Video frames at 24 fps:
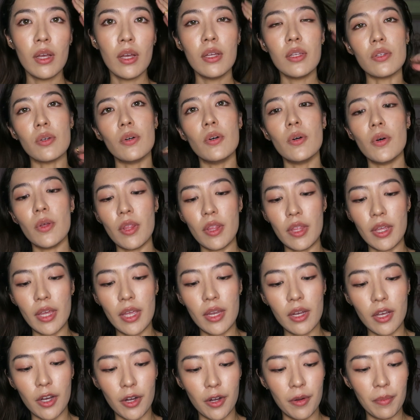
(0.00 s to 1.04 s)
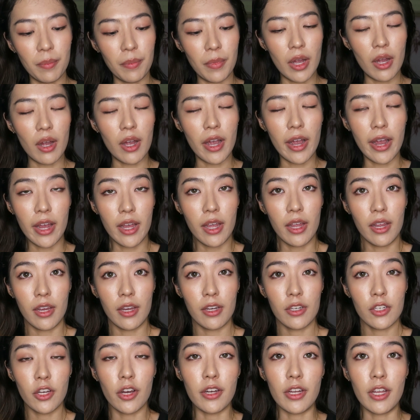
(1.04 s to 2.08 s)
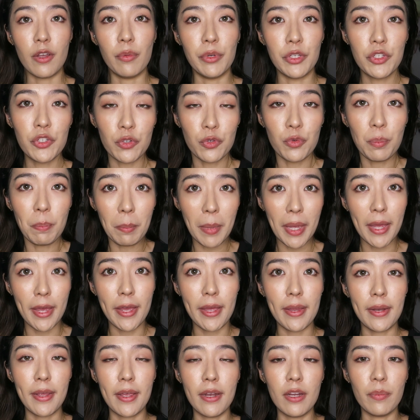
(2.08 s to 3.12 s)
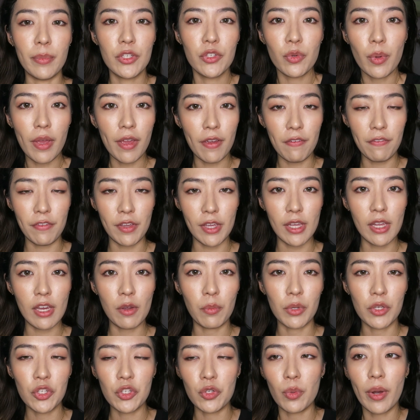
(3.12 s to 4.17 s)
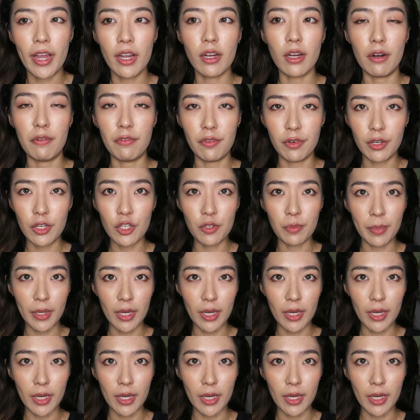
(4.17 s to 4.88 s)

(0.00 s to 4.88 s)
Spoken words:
So then I thought that it was too matte and it was too heavy, it was too high coverage.